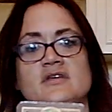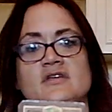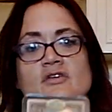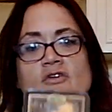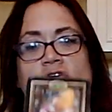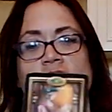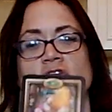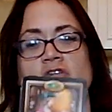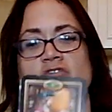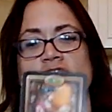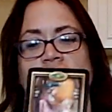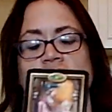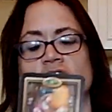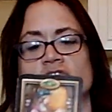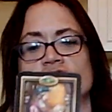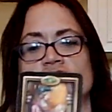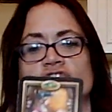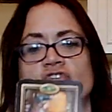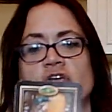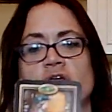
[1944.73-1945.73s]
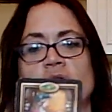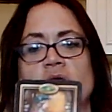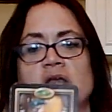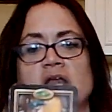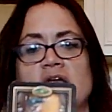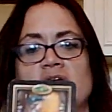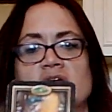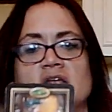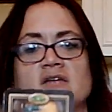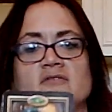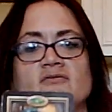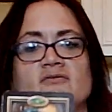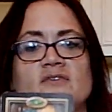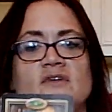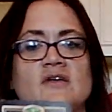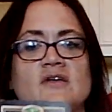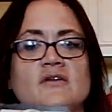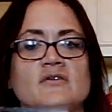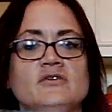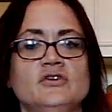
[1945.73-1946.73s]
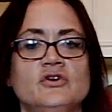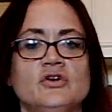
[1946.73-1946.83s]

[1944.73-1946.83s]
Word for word: You're going to start sharing how you feel.